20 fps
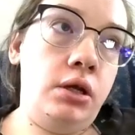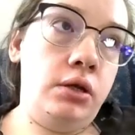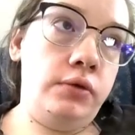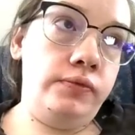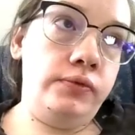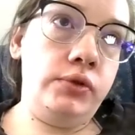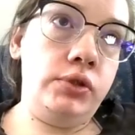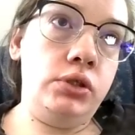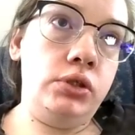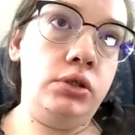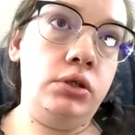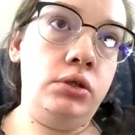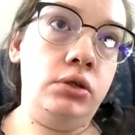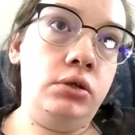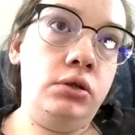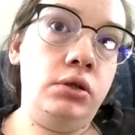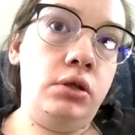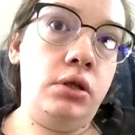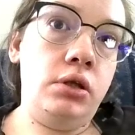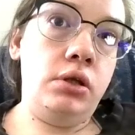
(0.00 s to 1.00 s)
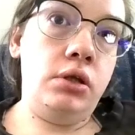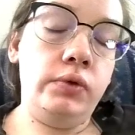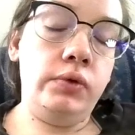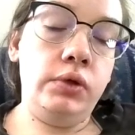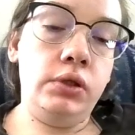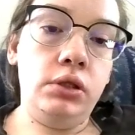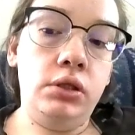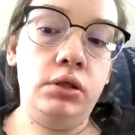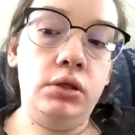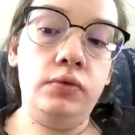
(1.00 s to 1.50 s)
after
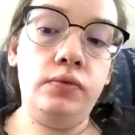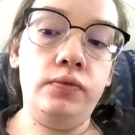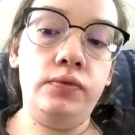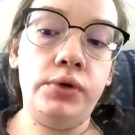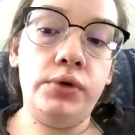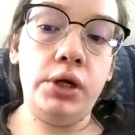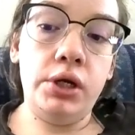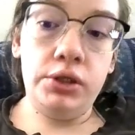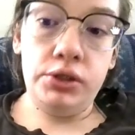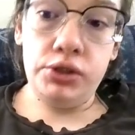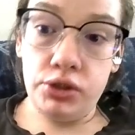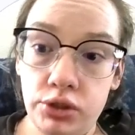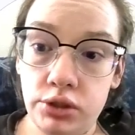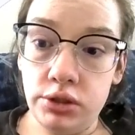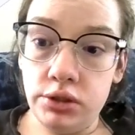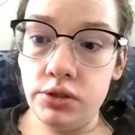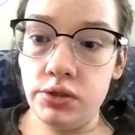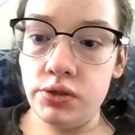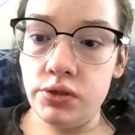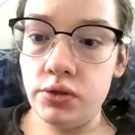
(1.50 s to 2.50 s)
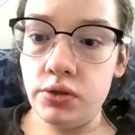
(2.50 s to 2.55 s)
everything fractions.